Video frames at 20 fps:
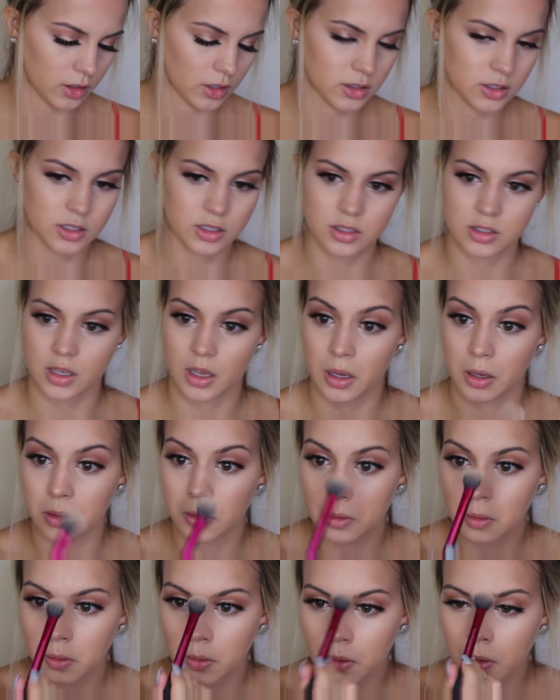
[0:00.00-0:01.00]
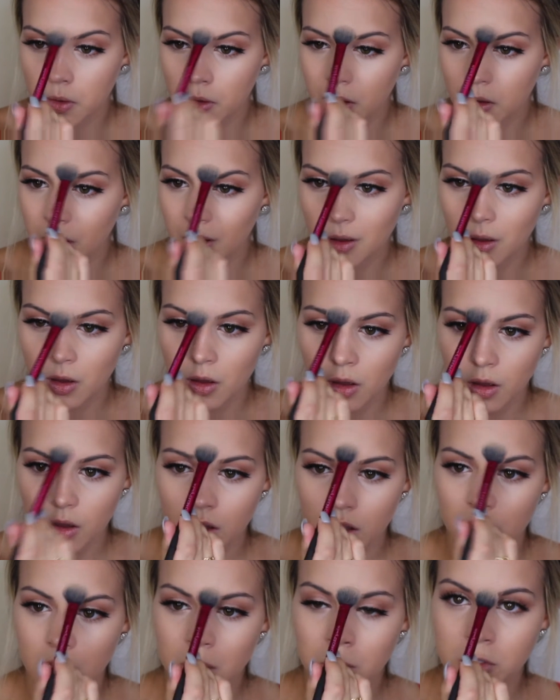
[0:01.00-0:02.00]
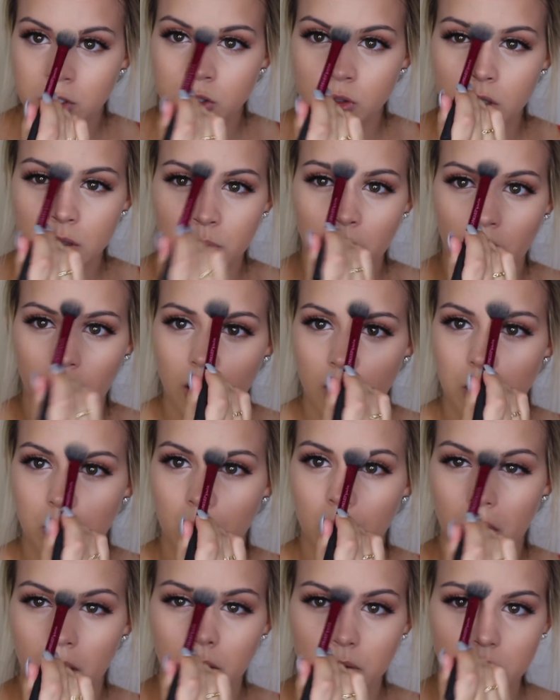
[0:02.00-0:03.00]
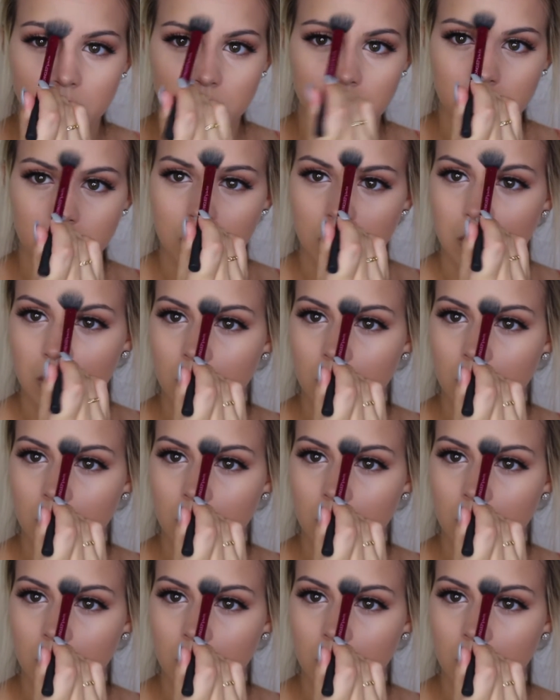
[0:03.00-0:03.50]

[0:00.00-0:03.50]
like to set in between my eyebrows.